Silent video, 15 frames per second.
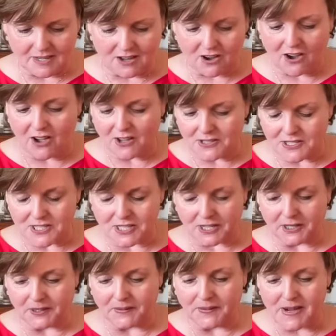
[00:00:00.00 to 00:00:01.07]

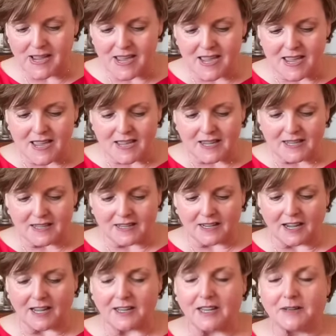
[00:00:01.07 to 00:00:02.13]
Also,
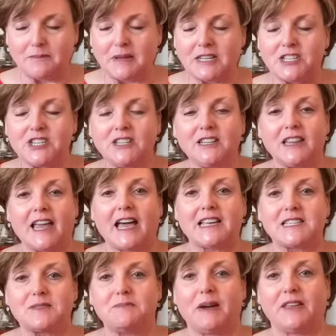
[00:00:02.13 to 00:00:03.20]
I had mentioned
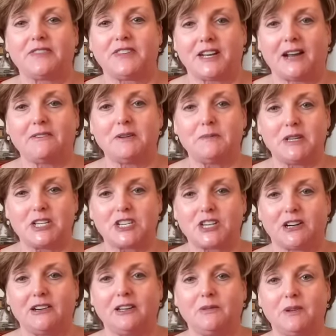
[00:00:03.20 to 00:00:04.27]
last month that I would be
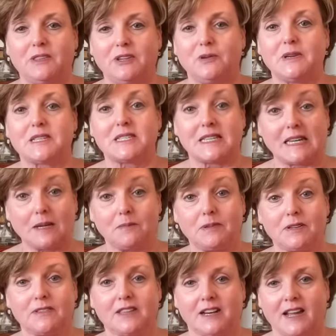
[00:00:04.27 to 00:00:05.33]
sharing with you a
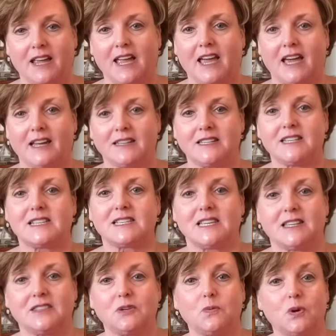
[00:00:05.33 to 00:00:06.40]
sampler that I had that
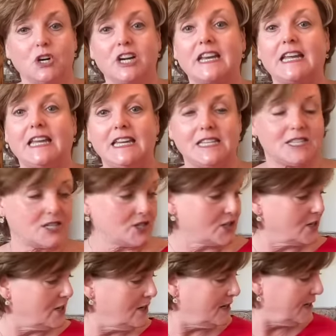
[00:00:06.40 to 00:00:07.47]
said the word Easter
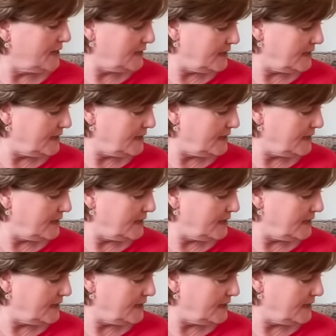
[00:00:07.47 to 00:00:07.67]
on it.